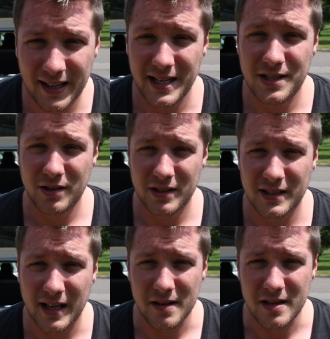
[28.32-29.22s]
I guess you
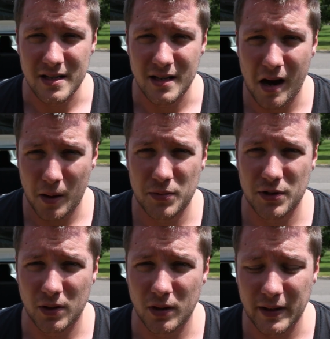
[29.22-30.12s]
can say the
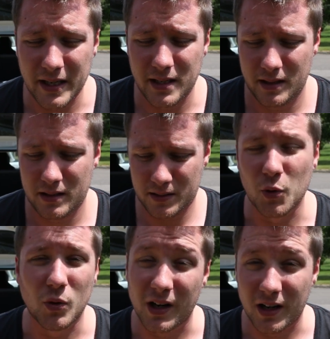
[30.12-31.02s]
upshot of a
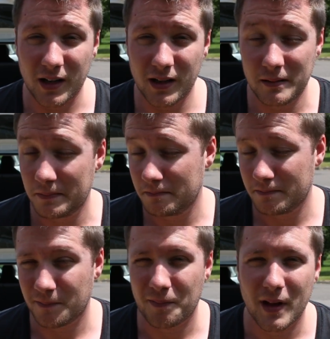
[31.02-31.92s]
small car
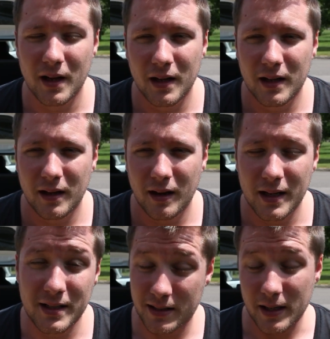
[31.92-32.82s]

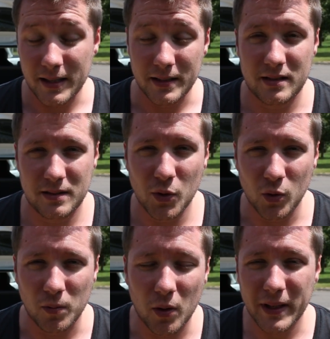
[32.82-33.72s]
is that it's
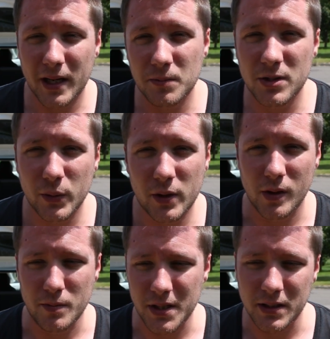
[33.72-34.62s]
small, but when it comes to
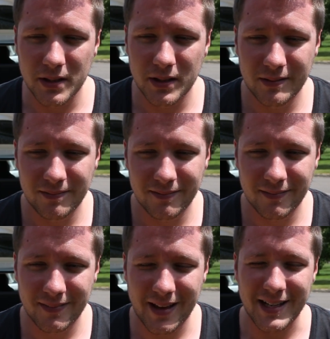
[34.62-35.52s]
equipment,
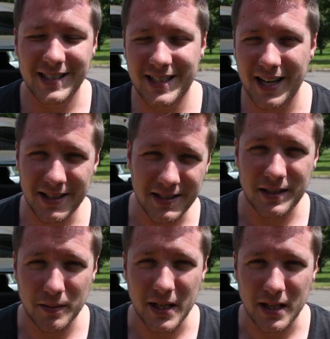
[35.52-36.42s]
that
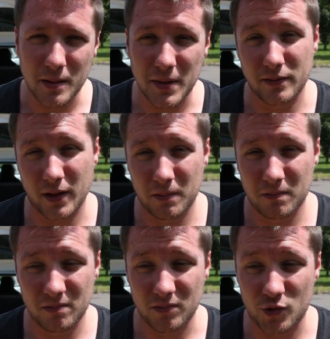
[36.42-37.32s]
tends to be a bit of
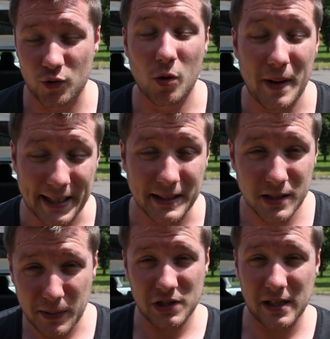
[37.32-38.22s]
a drawback,
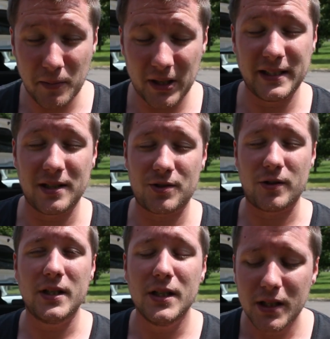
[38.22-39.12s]
and especially my industry.